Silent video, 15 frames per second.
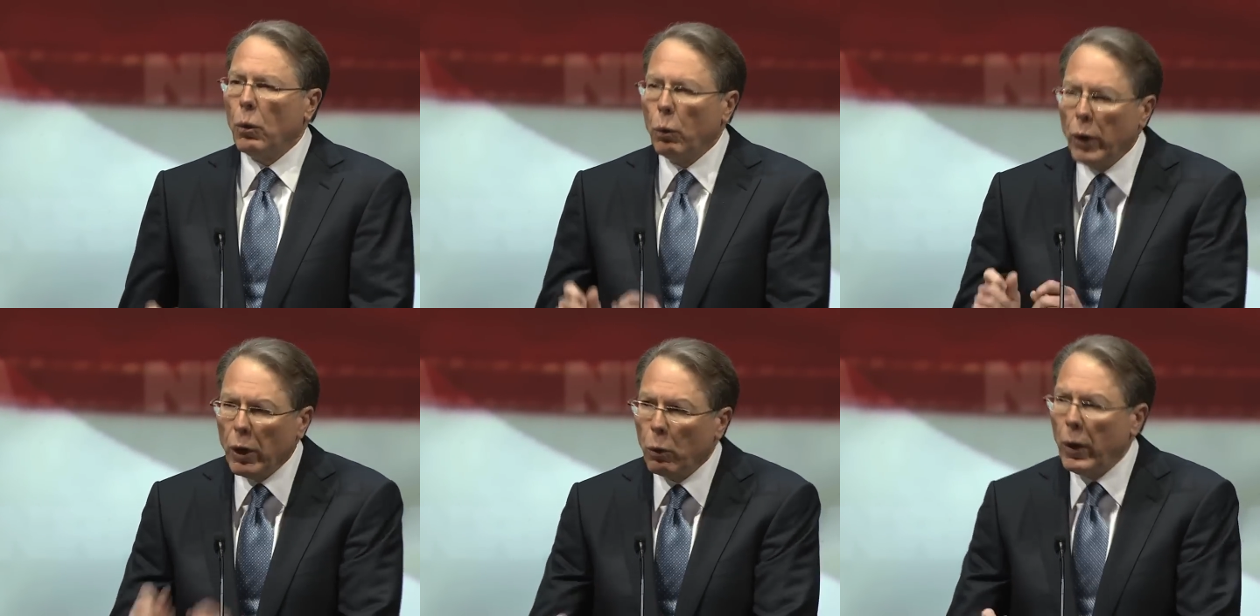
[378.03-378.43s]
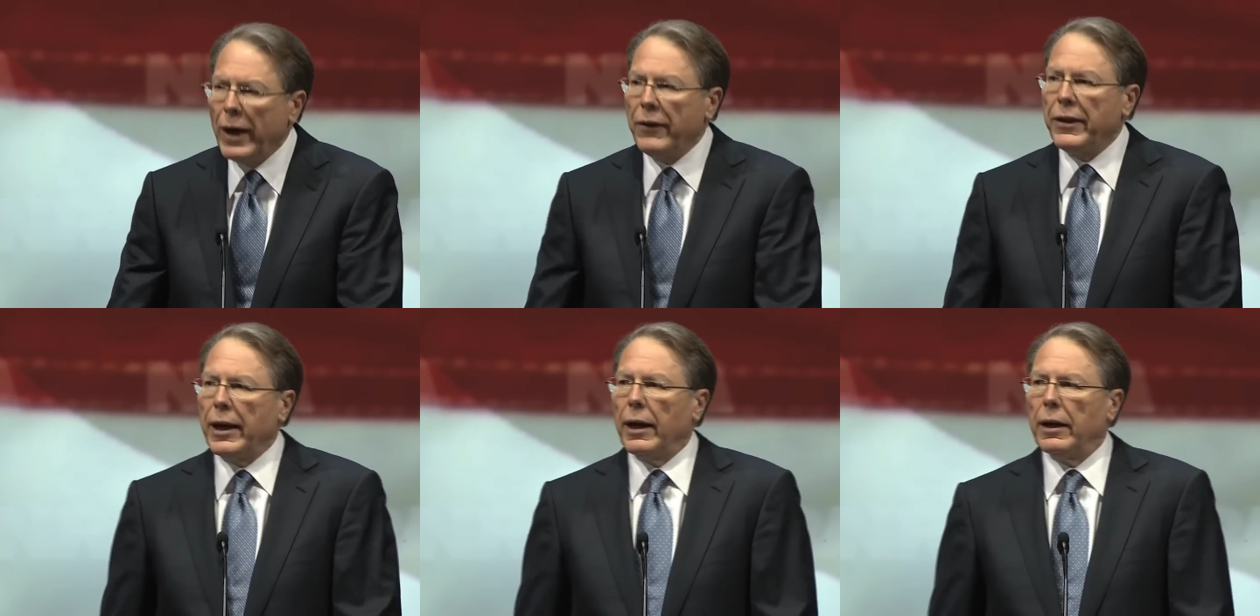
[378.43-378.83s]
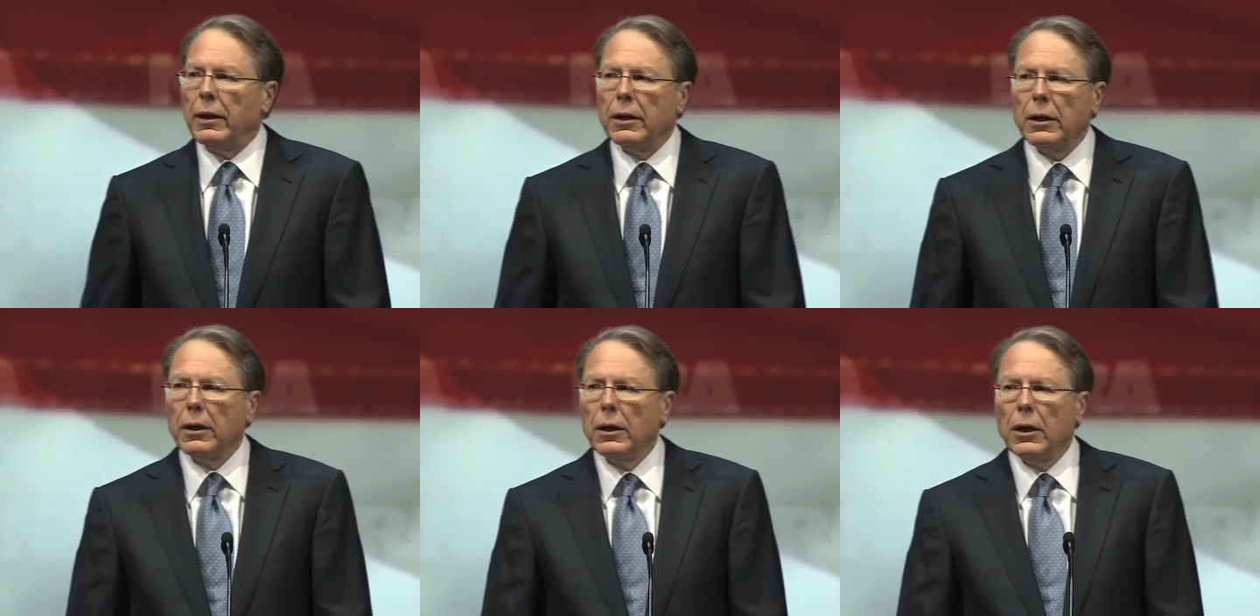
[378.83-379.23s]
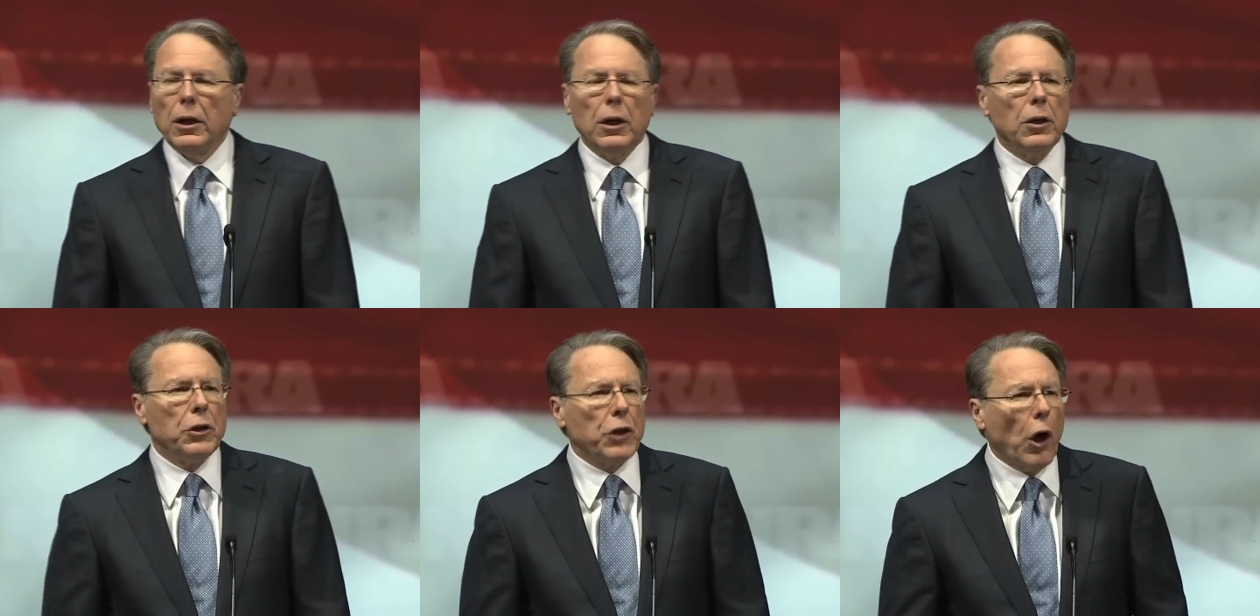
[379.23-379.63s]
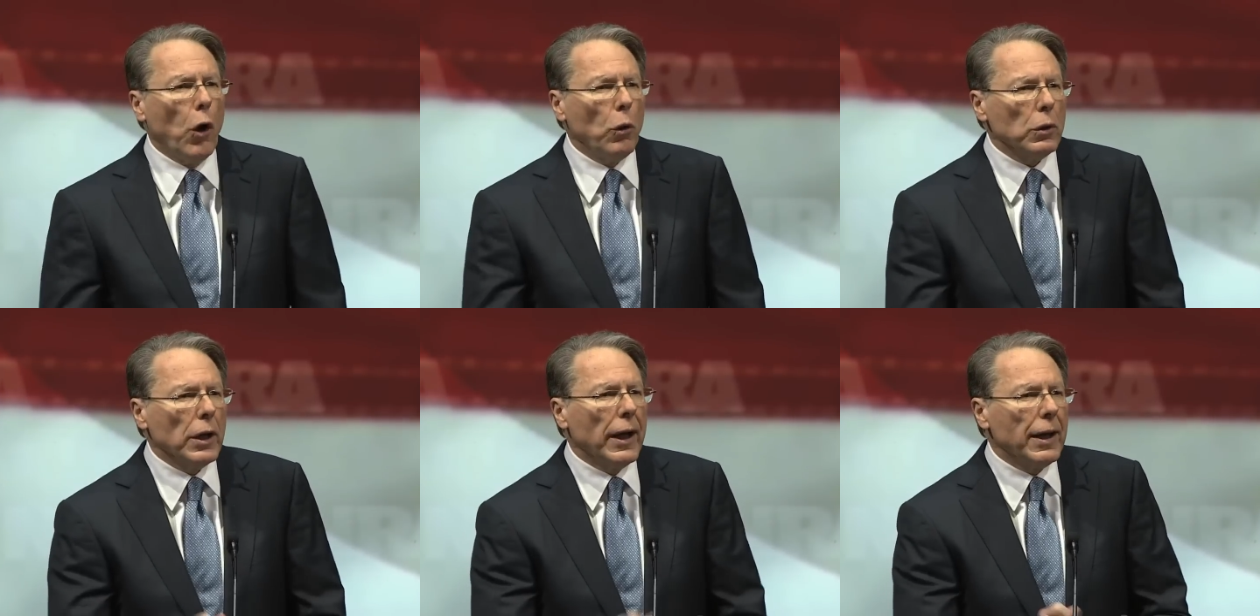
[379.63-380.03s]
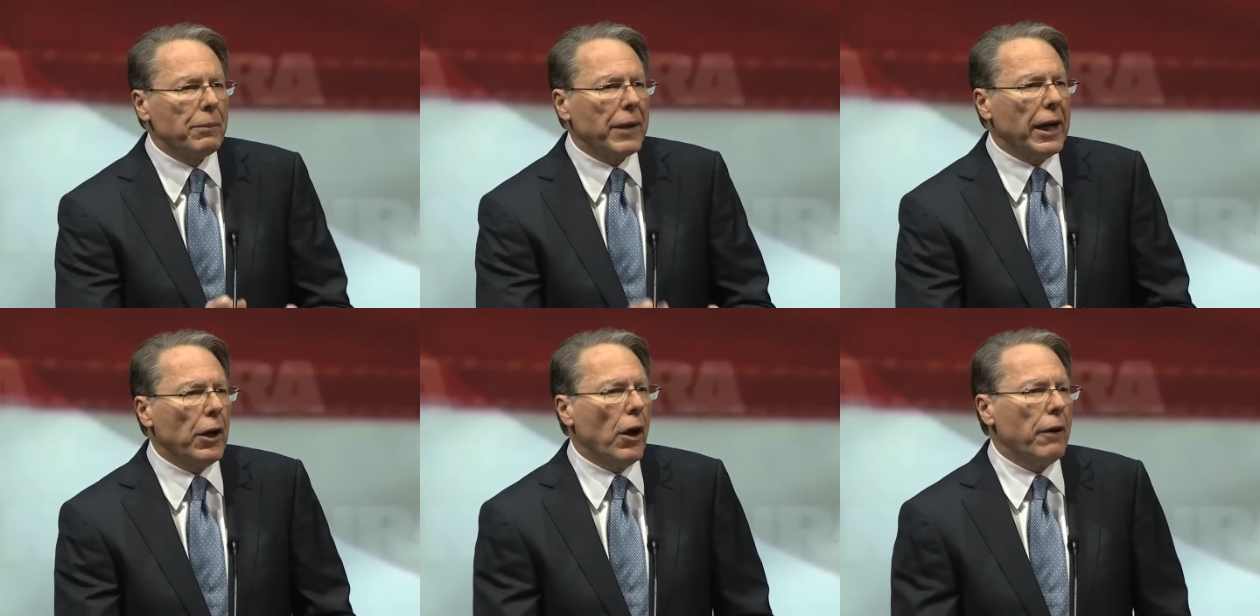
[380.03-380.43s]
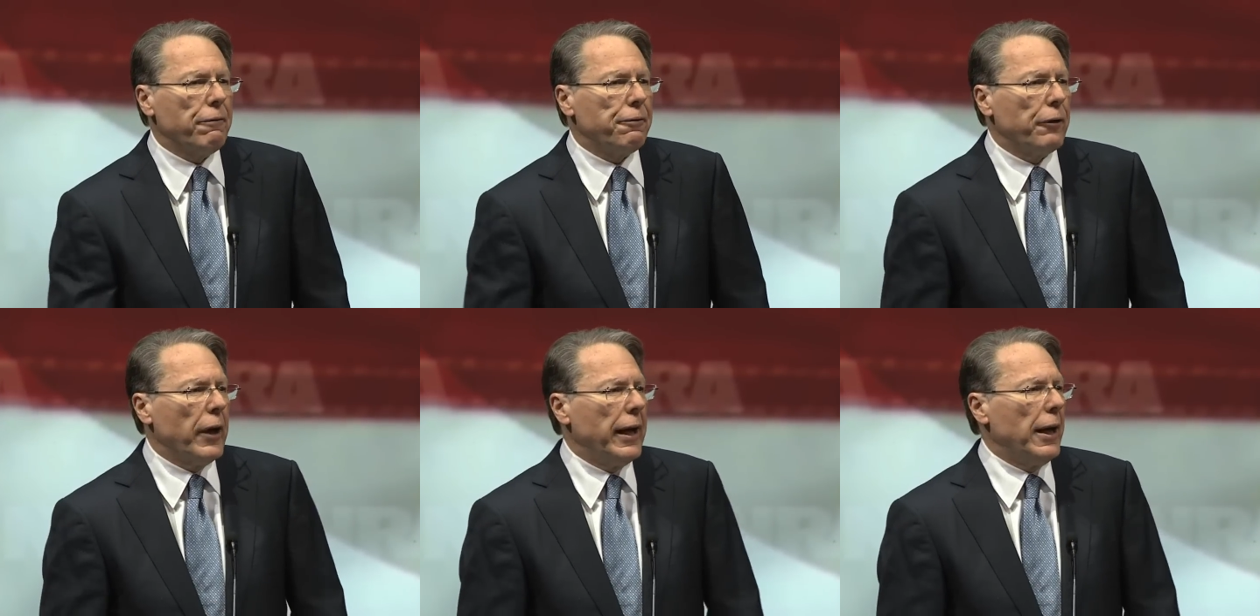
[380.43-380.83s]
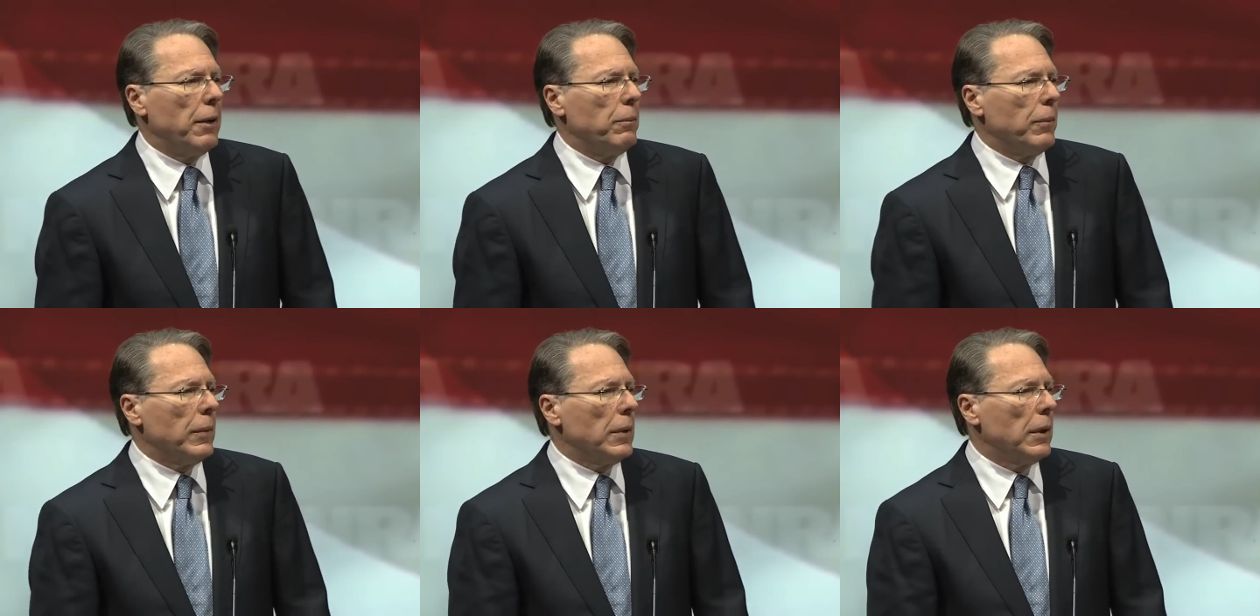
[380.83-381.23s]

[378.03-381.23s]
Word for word: We're with you. Don't let them get our freedom.